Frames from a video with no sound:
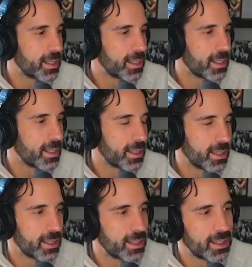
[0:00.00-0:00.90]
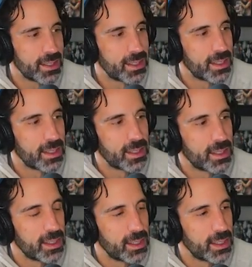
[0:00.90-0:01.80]

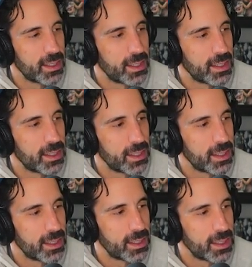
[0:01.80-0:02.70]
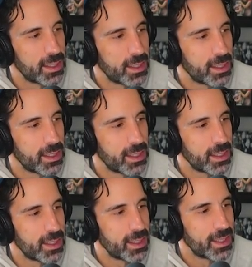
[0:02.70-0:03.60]

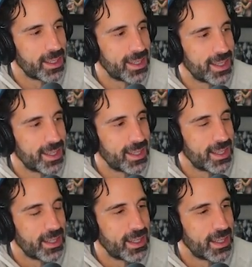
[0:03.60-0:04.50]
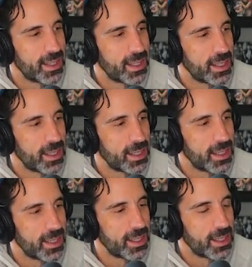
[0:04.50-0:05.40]

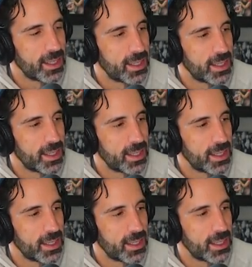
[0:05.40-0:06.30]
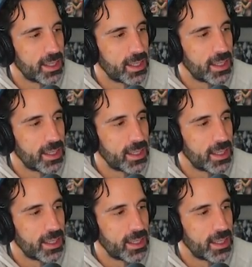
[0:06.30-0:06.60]
(silent)